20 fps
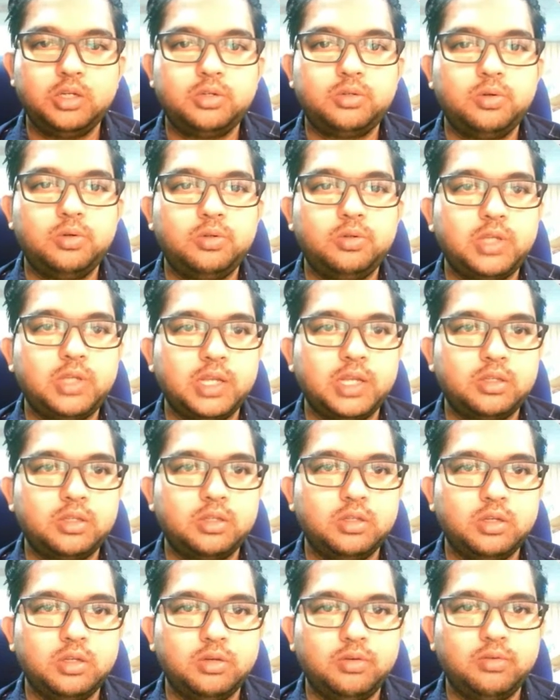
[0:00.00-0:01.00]
told you that
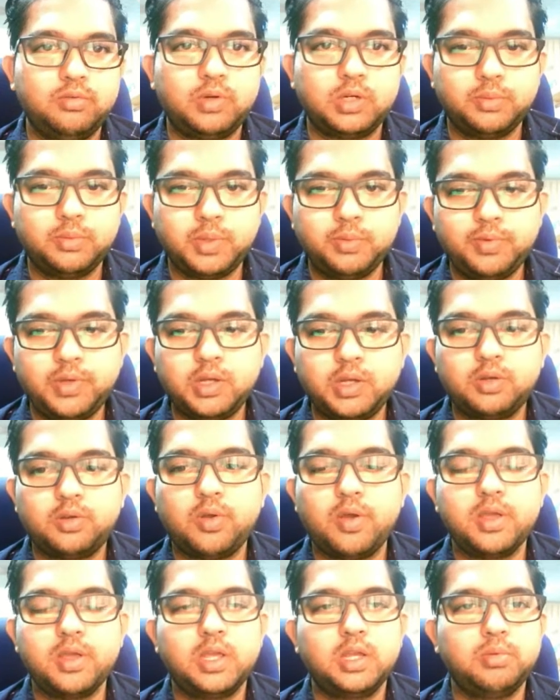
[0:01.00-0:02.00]
whatever we are
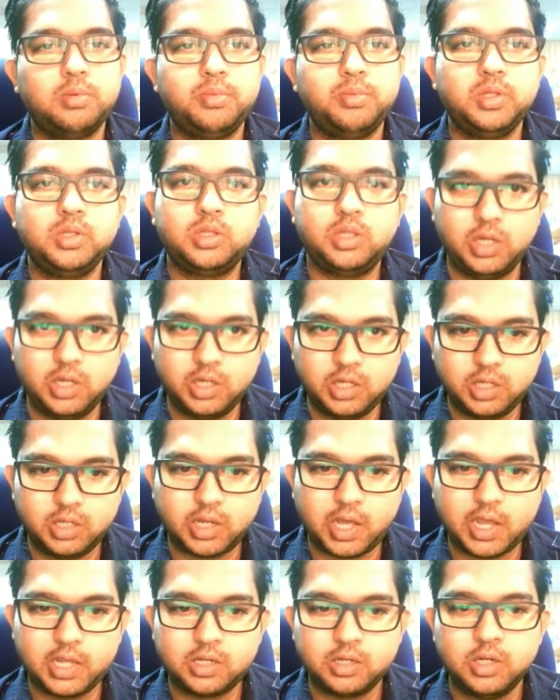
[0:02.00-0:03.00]
drawing, it will be in 3D,
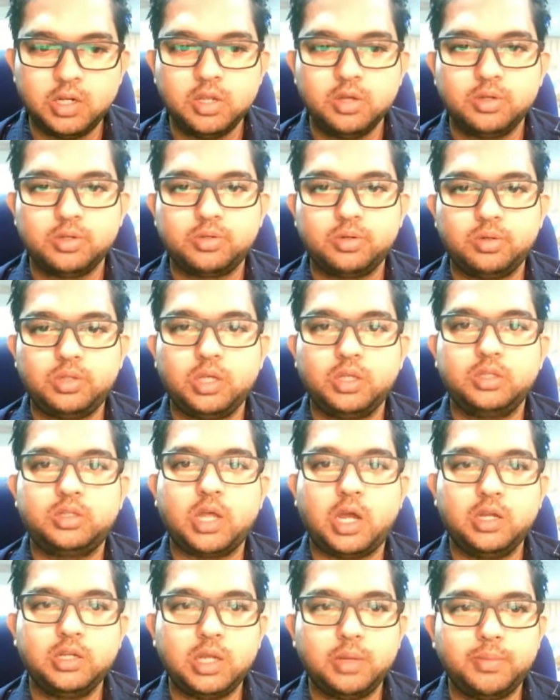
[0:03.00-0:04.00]
right? So
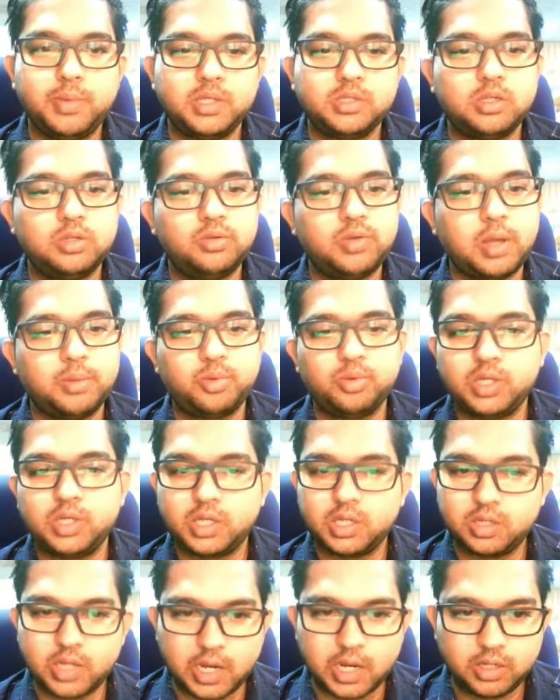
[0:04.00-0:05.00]
third dimension you have to take
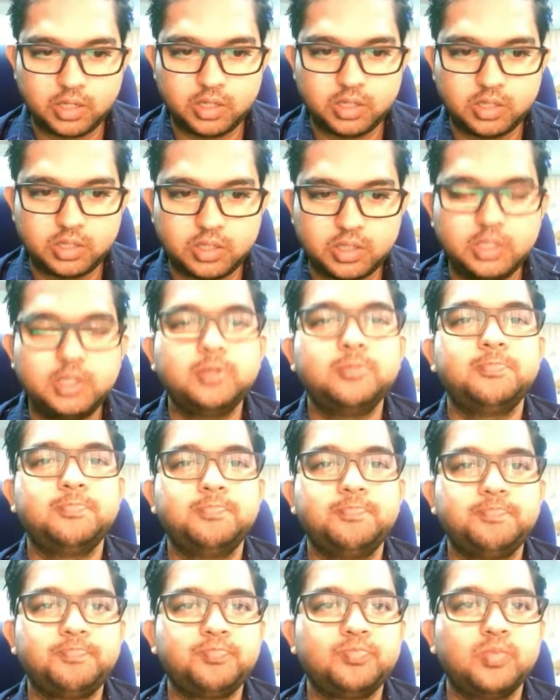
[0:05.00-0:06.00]
it 90 degree.
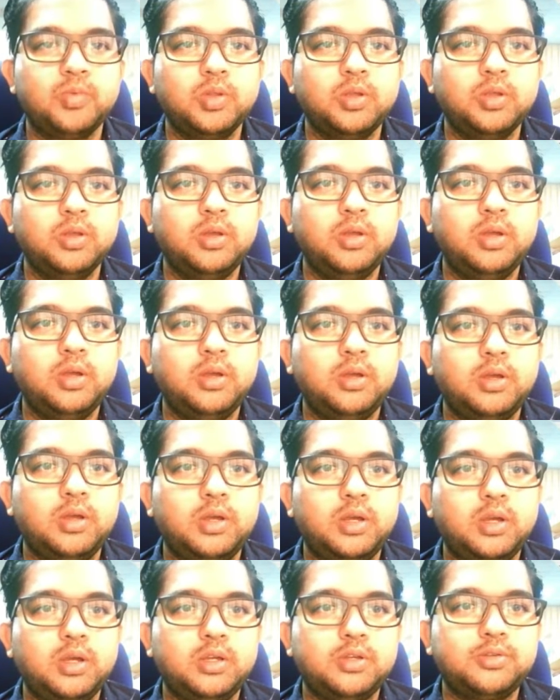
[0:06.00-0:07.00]

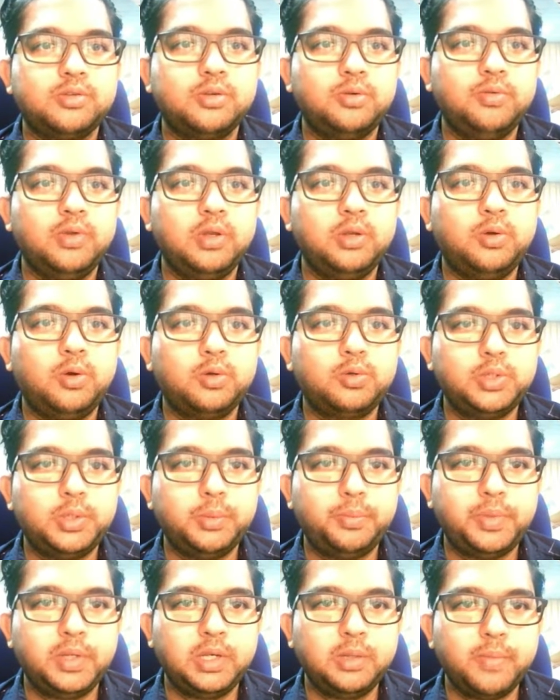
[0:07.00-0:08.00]
So we'll go to the
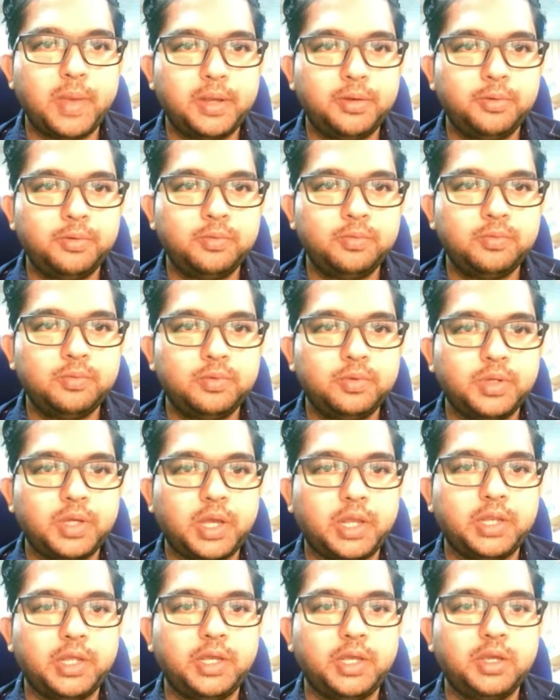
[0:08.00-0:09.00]
build menu,
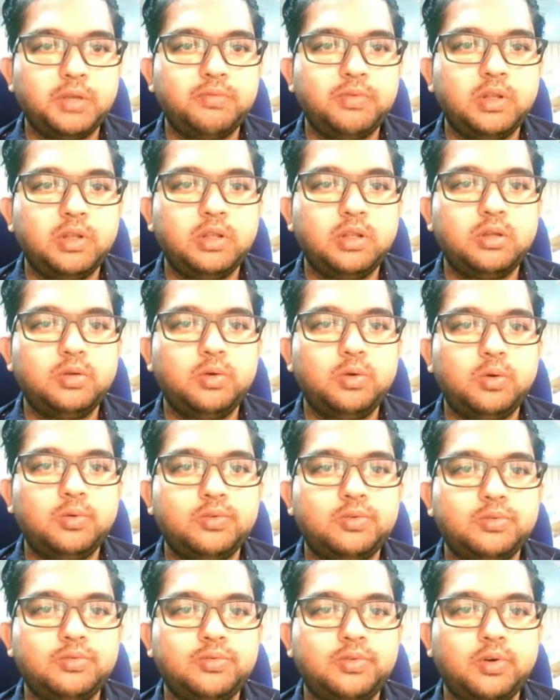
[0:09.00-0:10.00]
and here we'll go
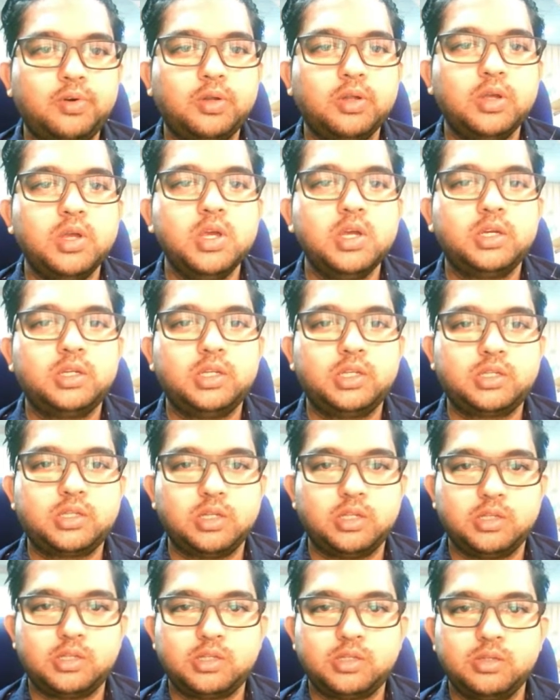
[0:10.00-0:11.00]
to for
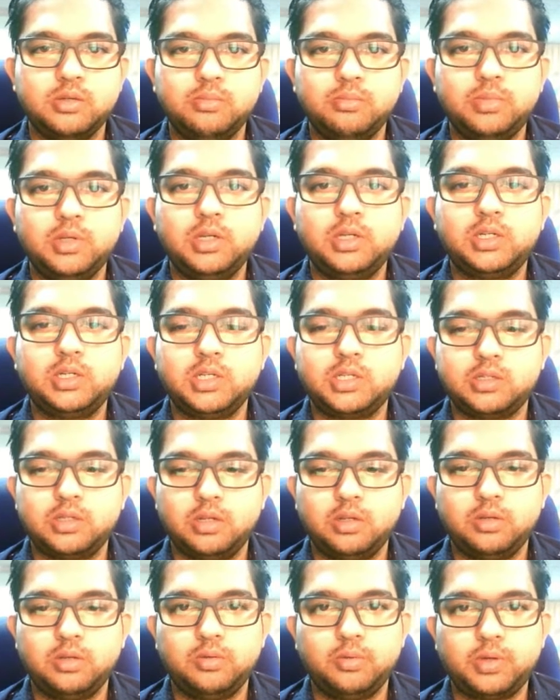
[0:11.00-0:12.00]
crystals, build crystal.
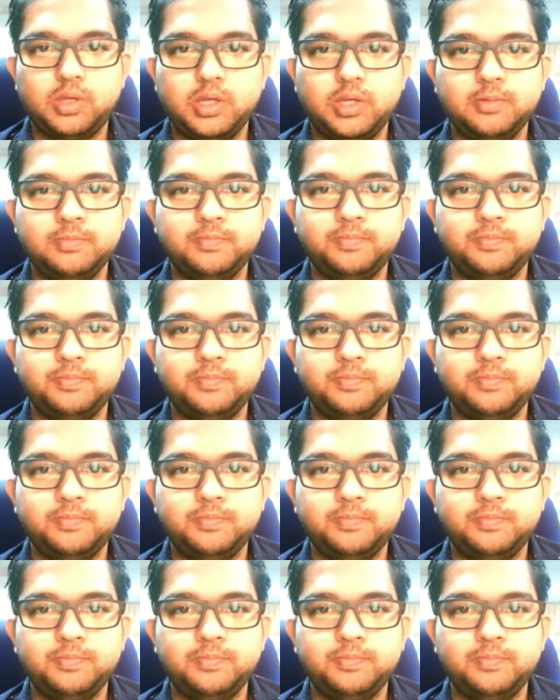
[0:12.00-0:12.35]
Okay,